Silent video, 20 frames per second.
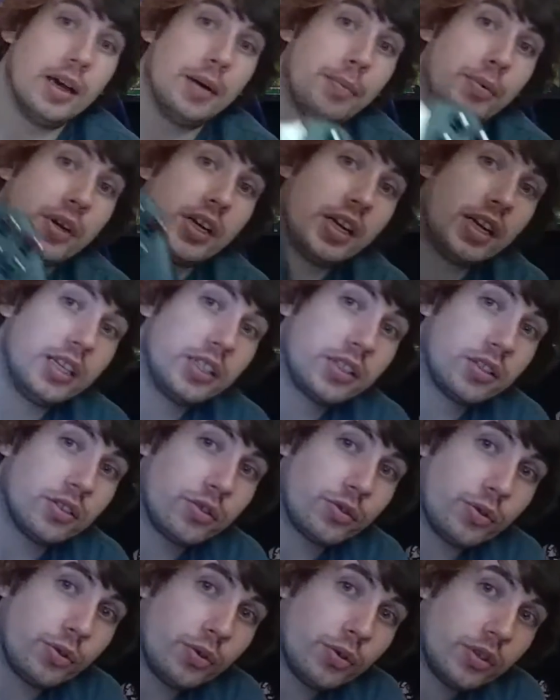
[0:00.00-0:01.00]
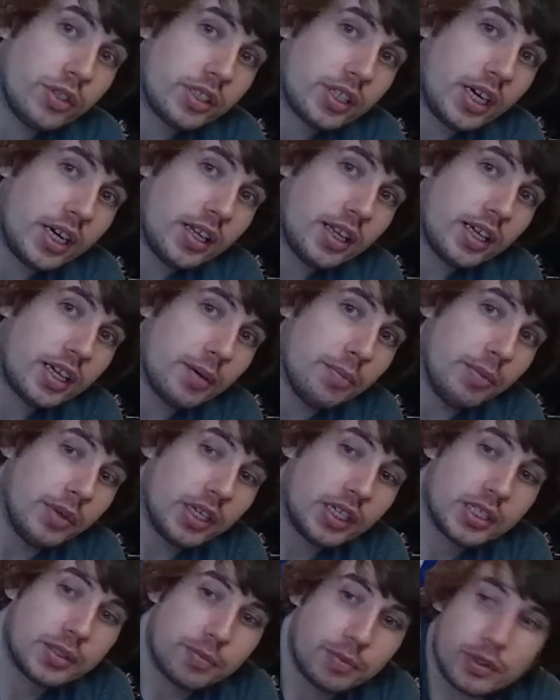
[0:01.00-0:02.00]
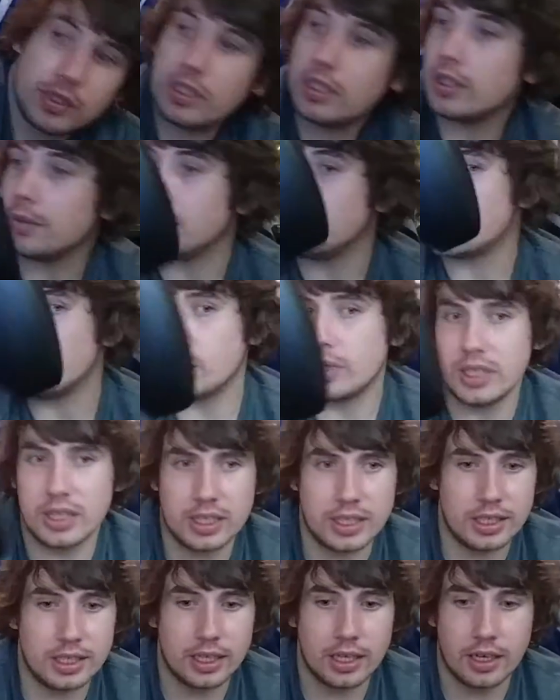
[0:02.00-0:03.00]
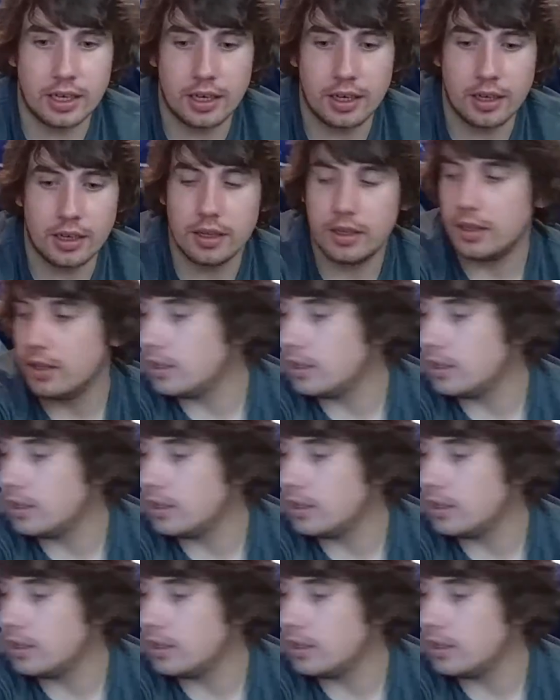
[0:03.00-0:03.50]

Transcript: Pretty nice controller. It's kind of like a mix between the, I